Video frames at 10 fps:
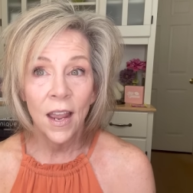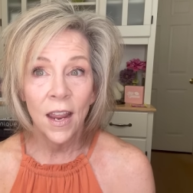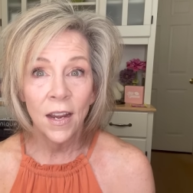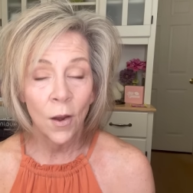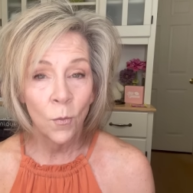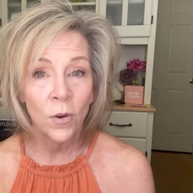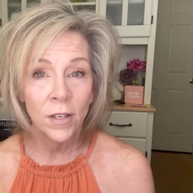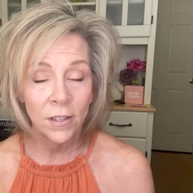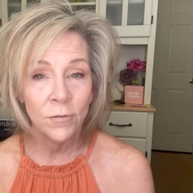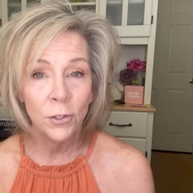and I want
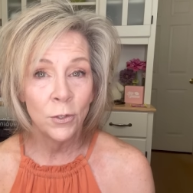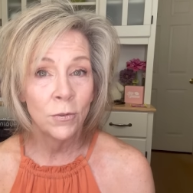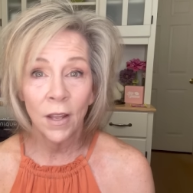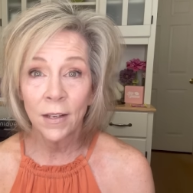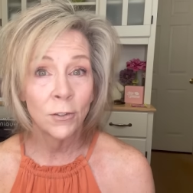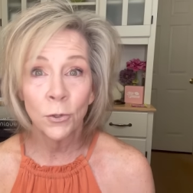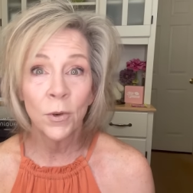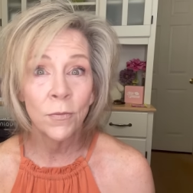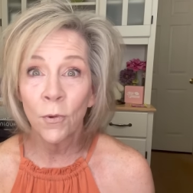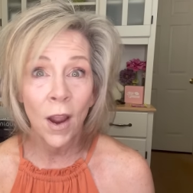to give you like a
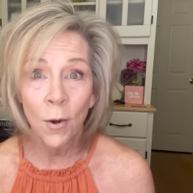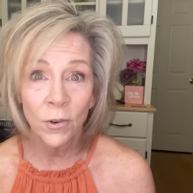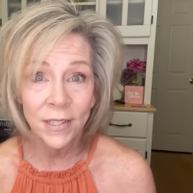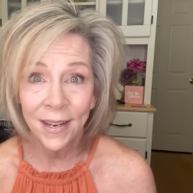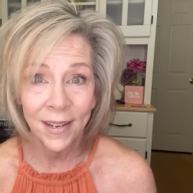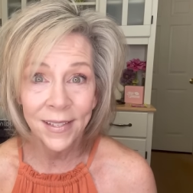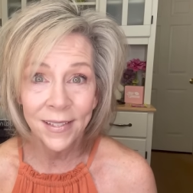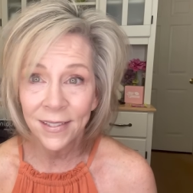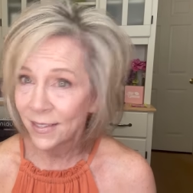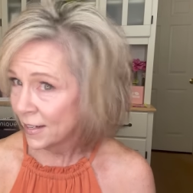twenty-four hour
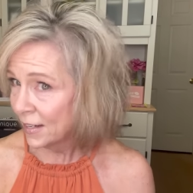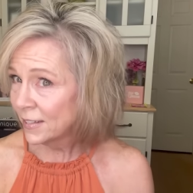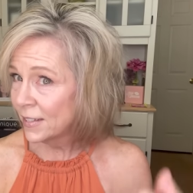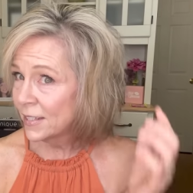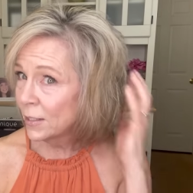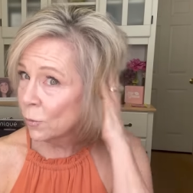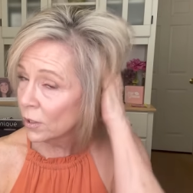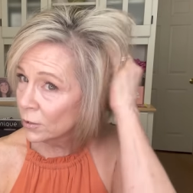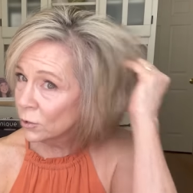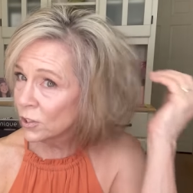test to see
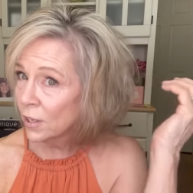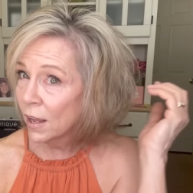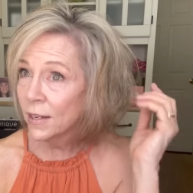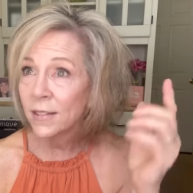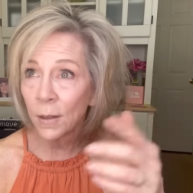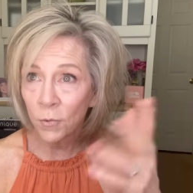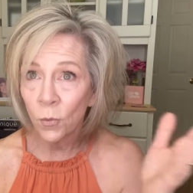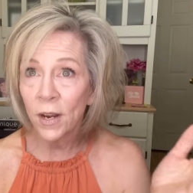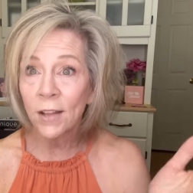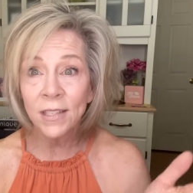what it looks like, because I'm
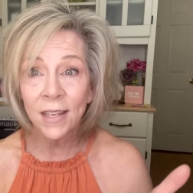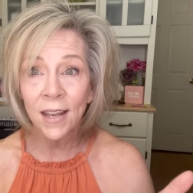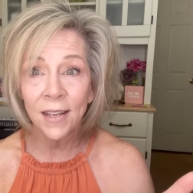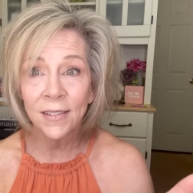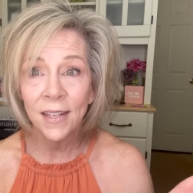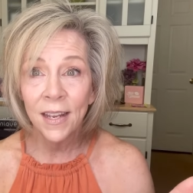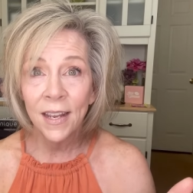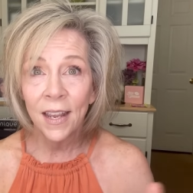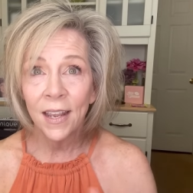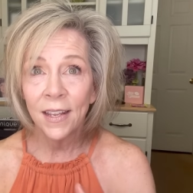going outside
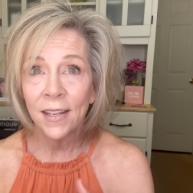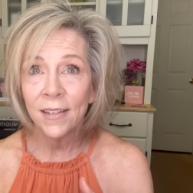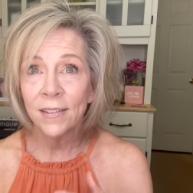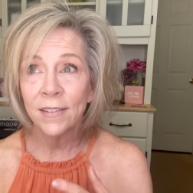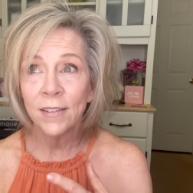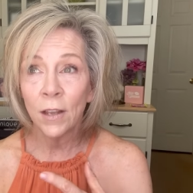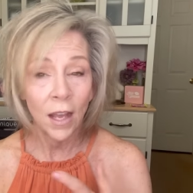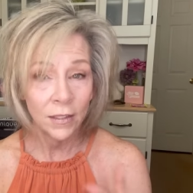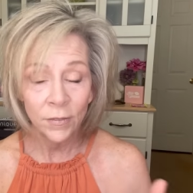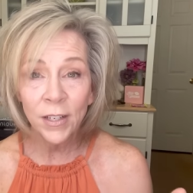and
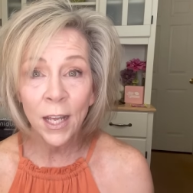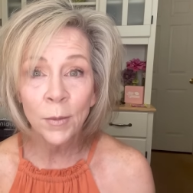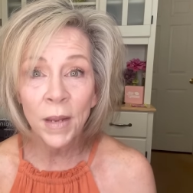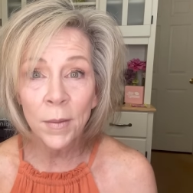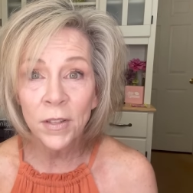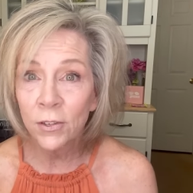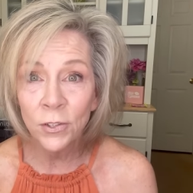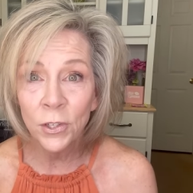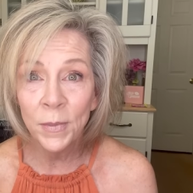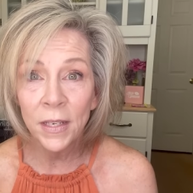I live in Alabama.
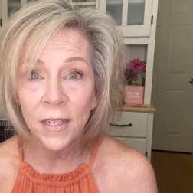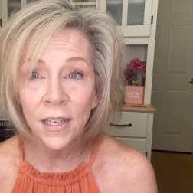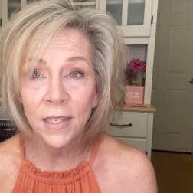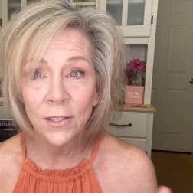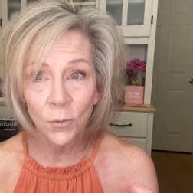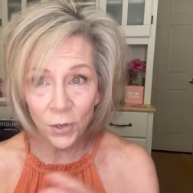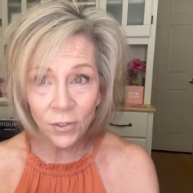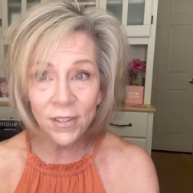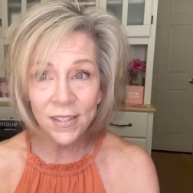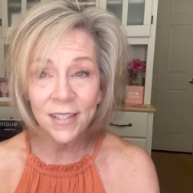There's humidity. So
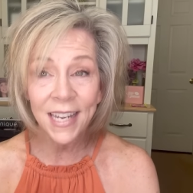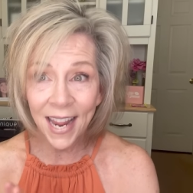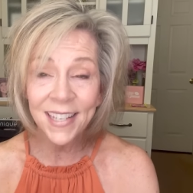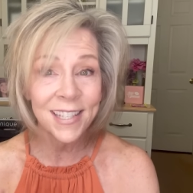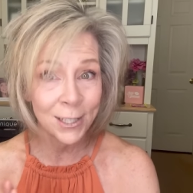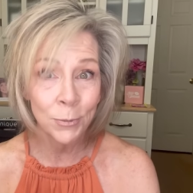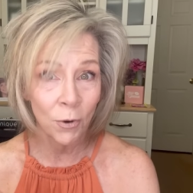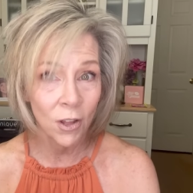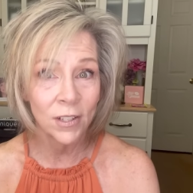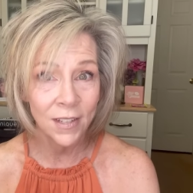we're going to test this
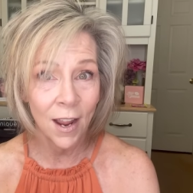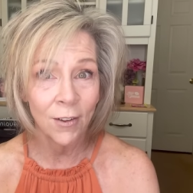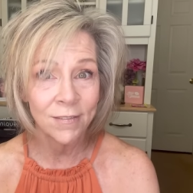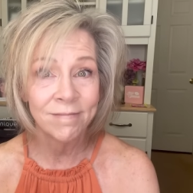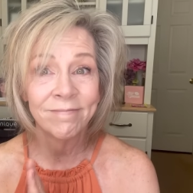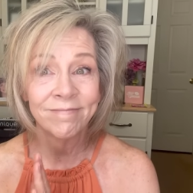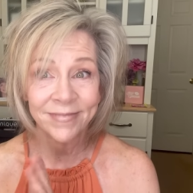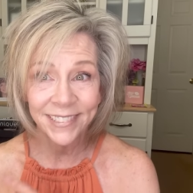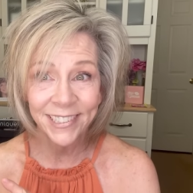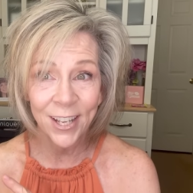product out.
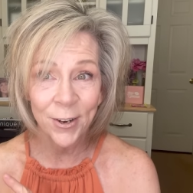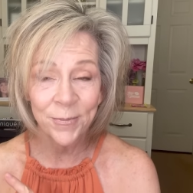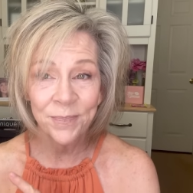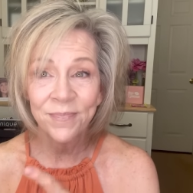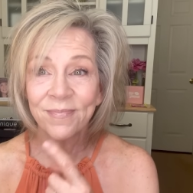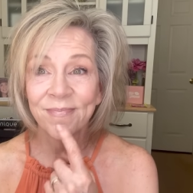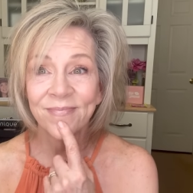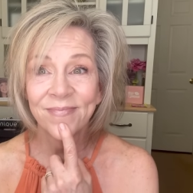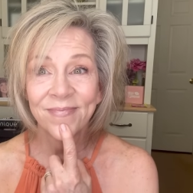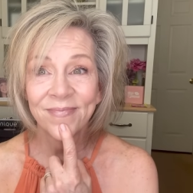So
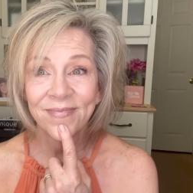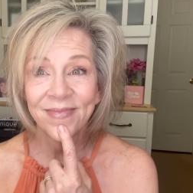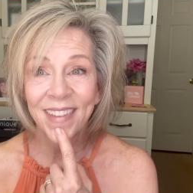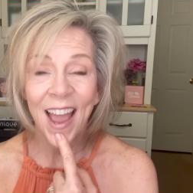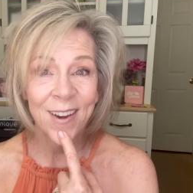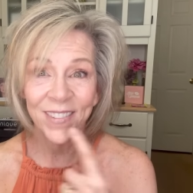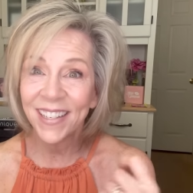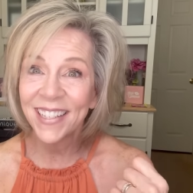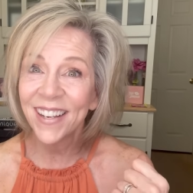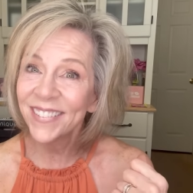I'm
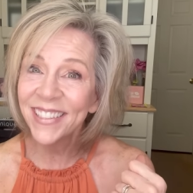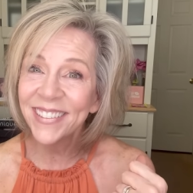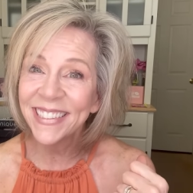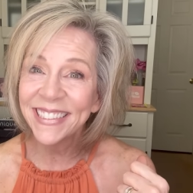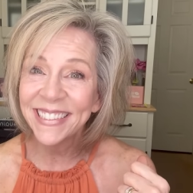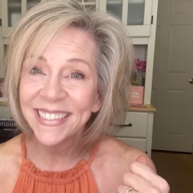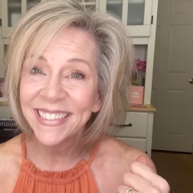ready to go do it.